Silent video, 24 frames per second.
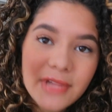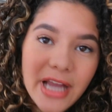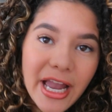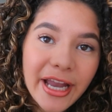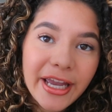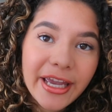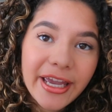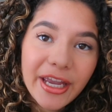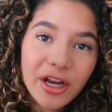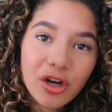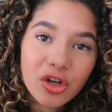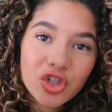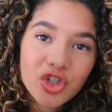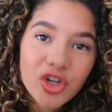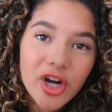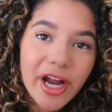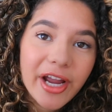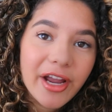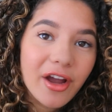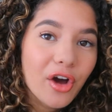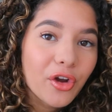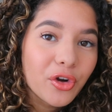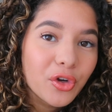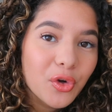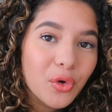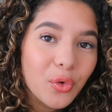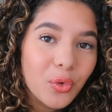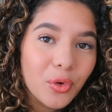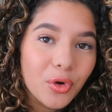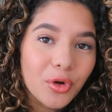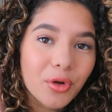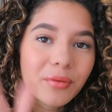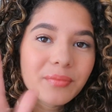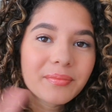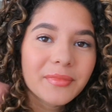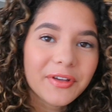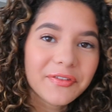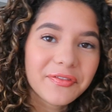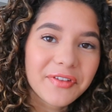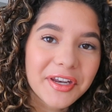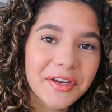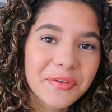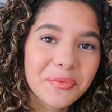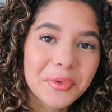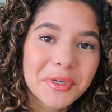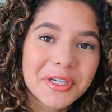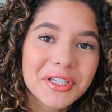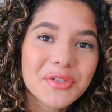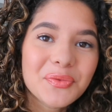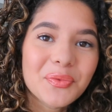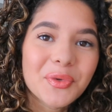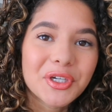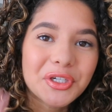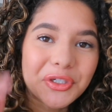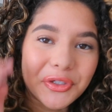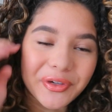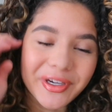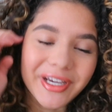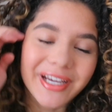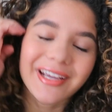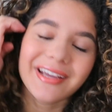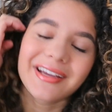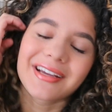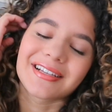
I air dry on cool, if anyone is wondering,